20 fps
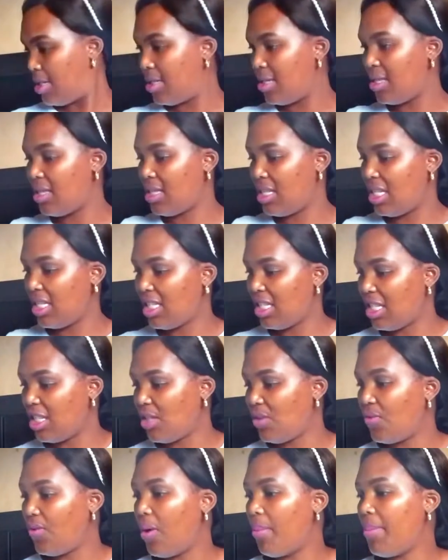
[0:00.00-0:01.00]
This is
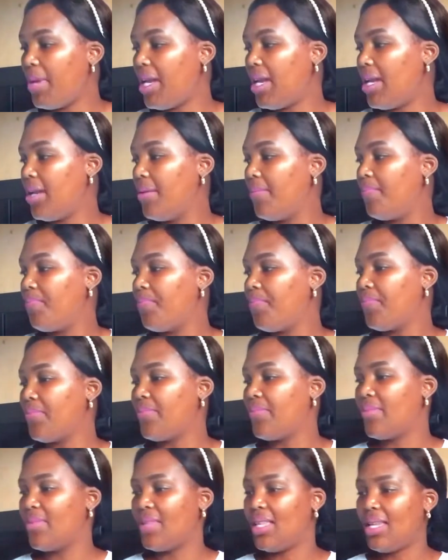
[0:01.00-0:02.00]
for me.
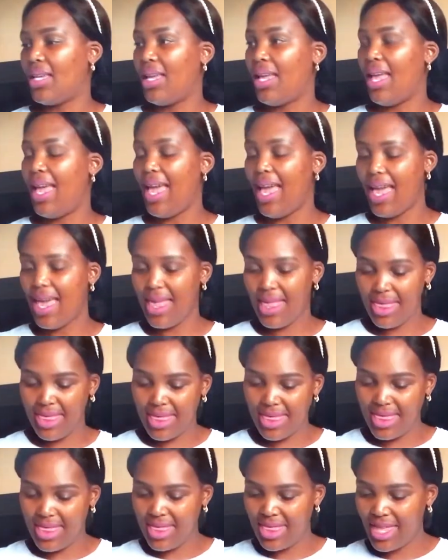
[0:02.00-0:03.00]
And
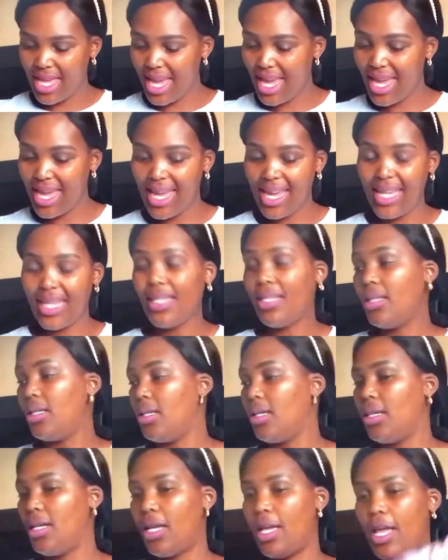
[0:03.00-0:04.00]
then
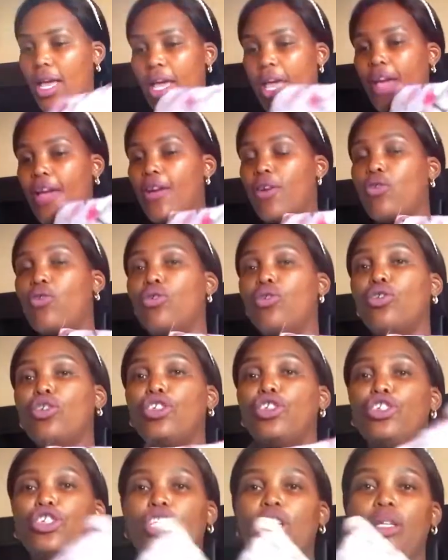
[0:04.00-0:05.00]
a
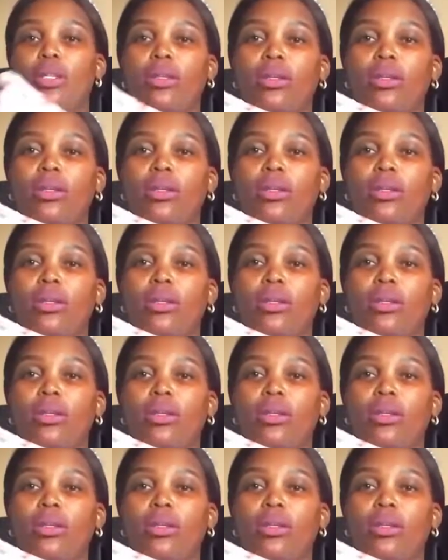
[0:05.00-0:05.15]
cushion